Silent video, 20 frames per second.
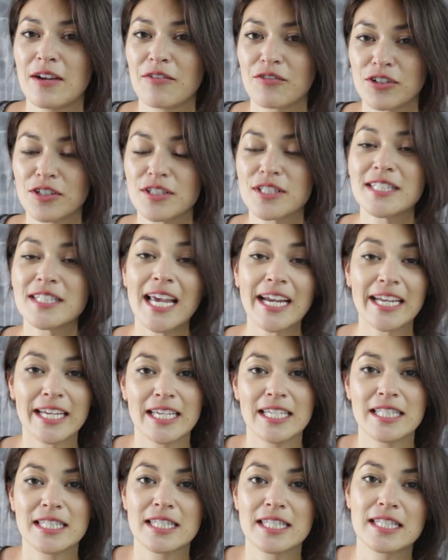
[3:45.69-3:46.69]
several
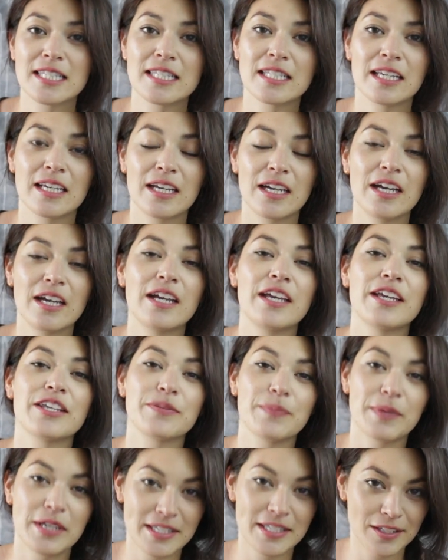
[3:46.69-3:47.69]
seconds
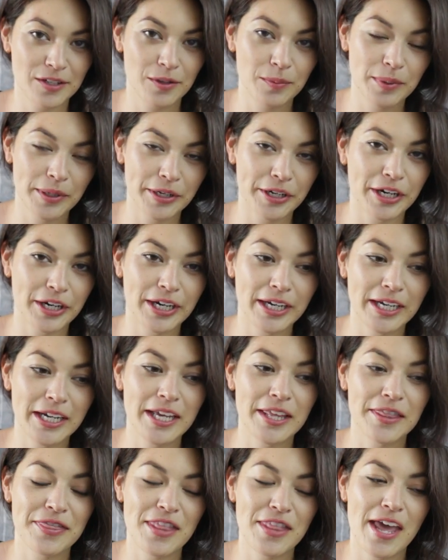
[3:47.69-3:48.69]
is me still
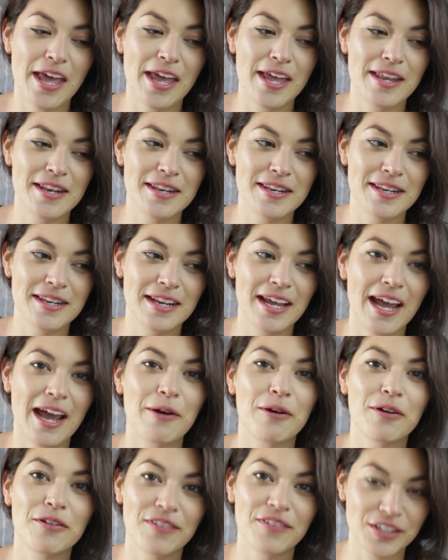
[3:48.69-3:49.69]
blurry, and then
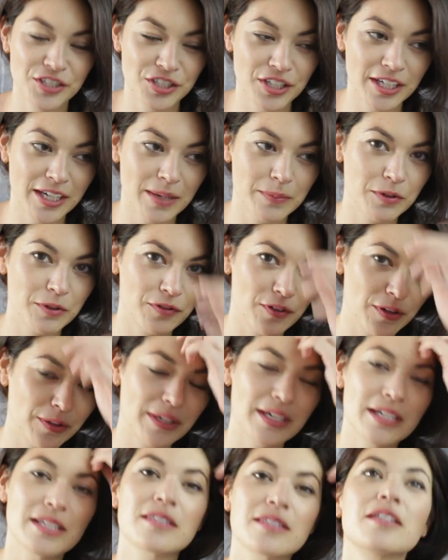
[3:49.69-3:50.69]
I'll eventually come to
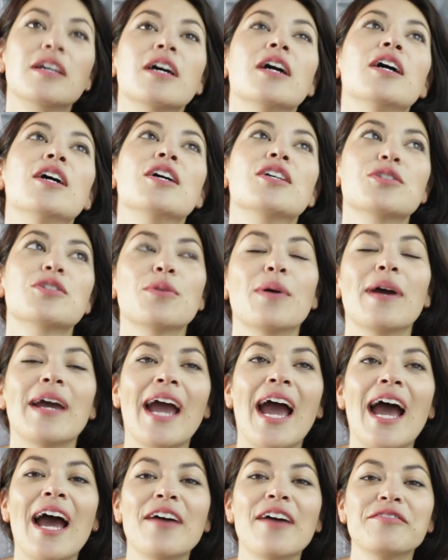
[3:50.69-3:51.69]
focus. So I
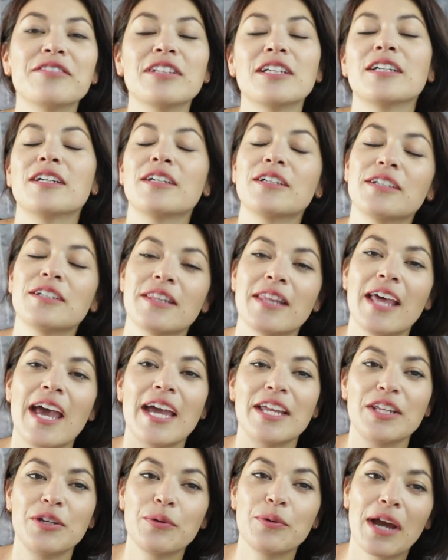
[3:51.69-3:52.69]
have learned
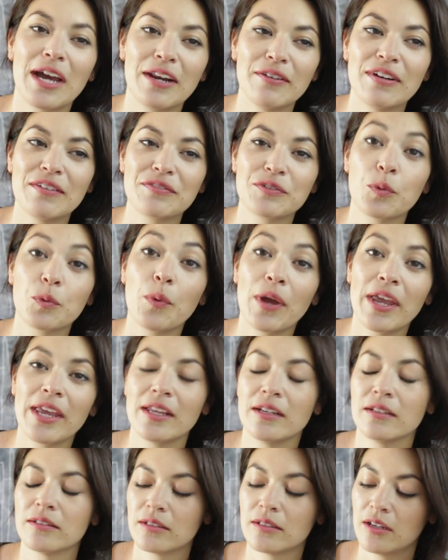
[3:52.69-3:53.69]
that you kind of have to
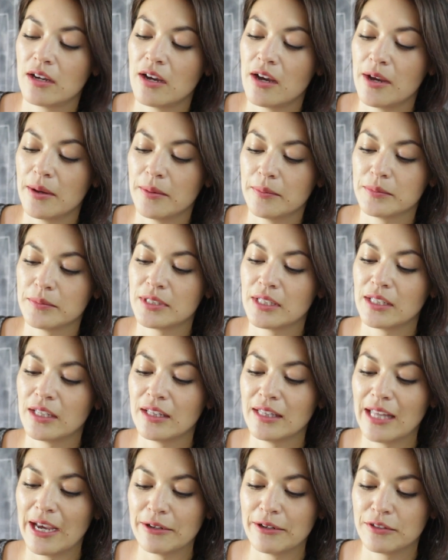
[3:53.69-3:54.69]
wait to
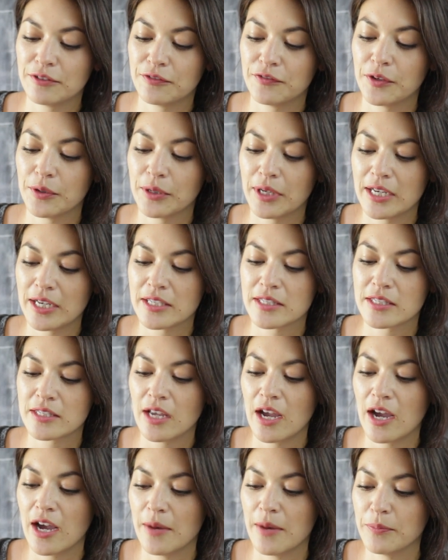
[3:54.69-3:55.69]
allow it to focus.
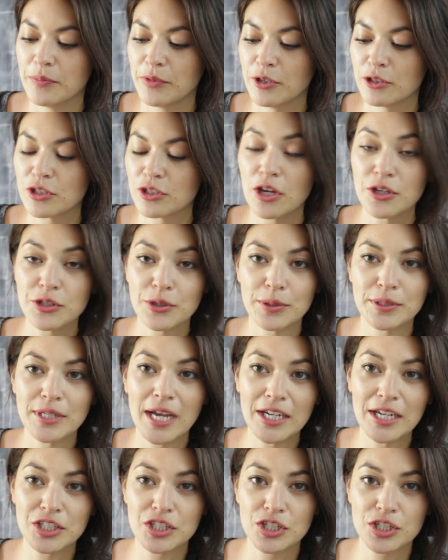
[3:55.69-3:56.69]
There's also a
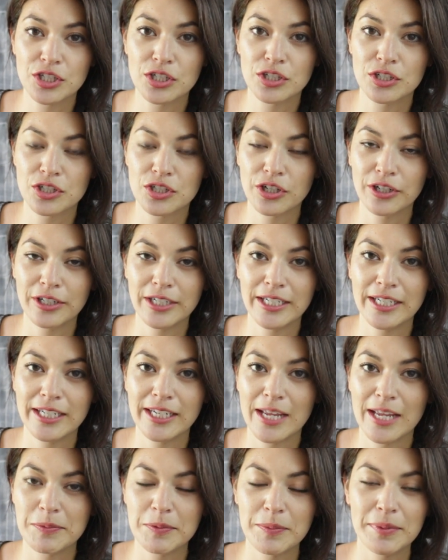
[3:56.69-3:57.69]
touch
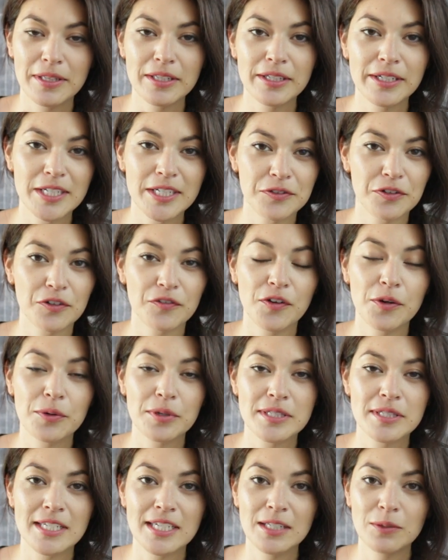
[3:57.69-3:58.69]
screen capabilities for
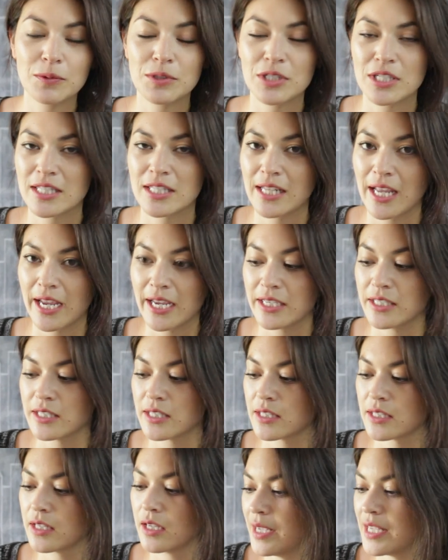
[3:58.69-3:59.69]
focusing, which is
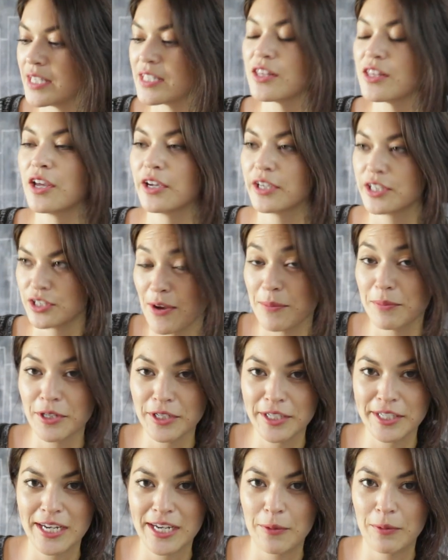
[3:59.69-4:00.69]
nice, as long as I'm
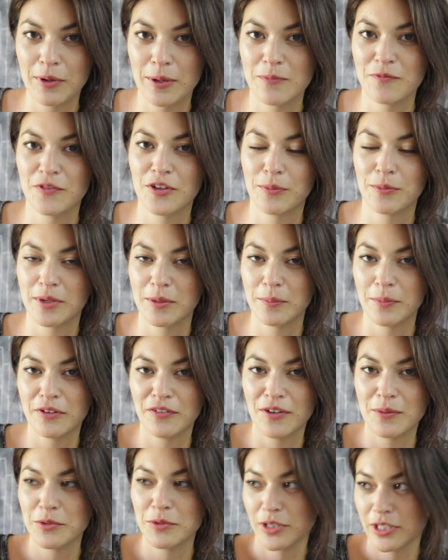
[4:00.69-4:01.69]
looking at what I'm filming. But
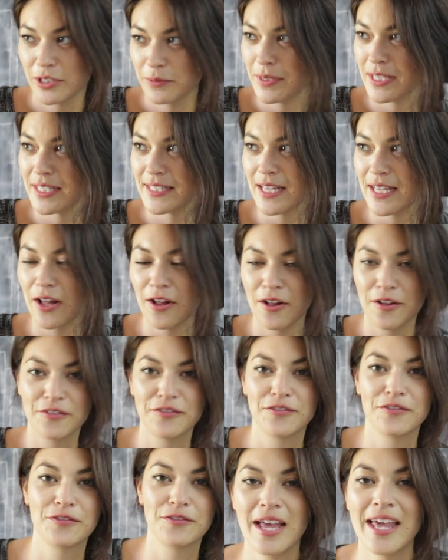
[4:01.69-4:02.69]
if I'm doing it
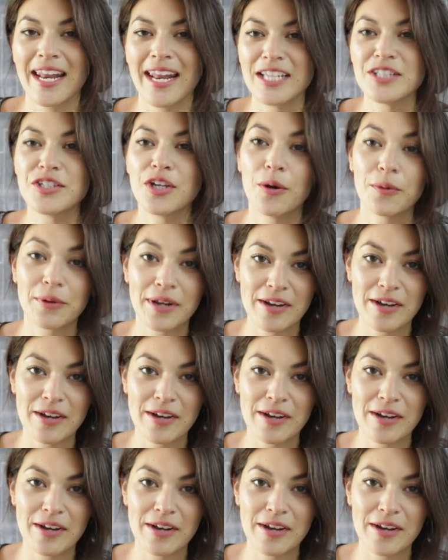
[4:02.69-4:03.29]
myself and I don't